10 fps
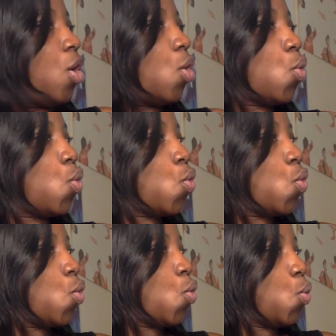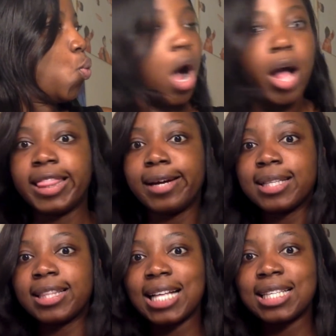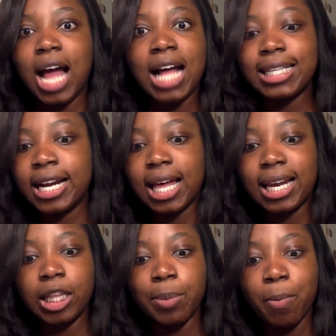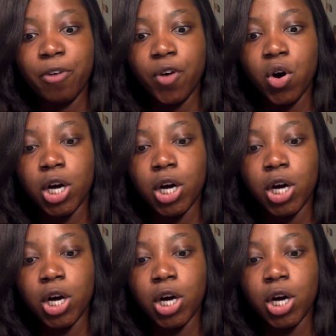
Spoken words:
Ooh, I didn't hear that element before.